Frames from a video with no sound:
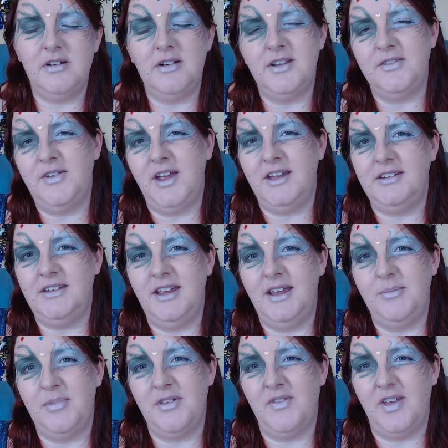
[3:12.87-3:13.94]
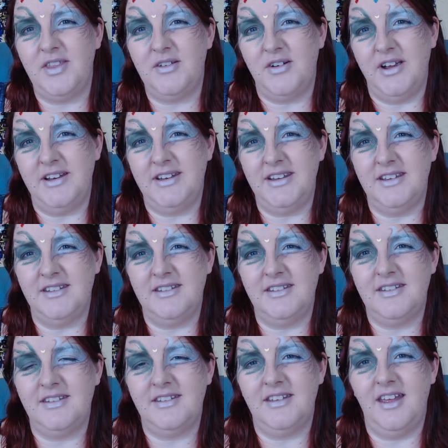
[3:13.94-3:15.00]
And I've had heaps of other
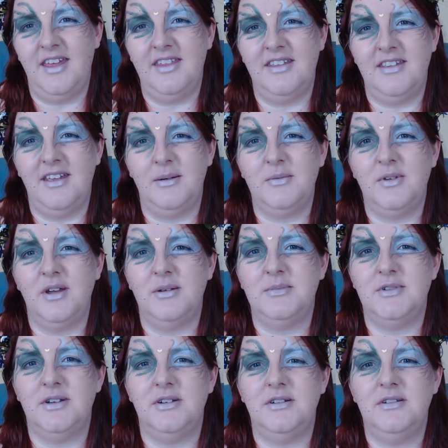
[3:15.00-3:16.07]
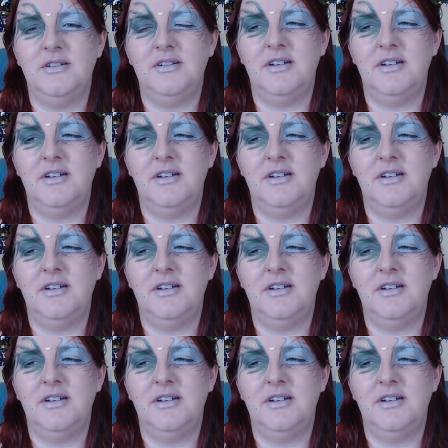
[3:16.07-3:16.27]
ideas at the same time too.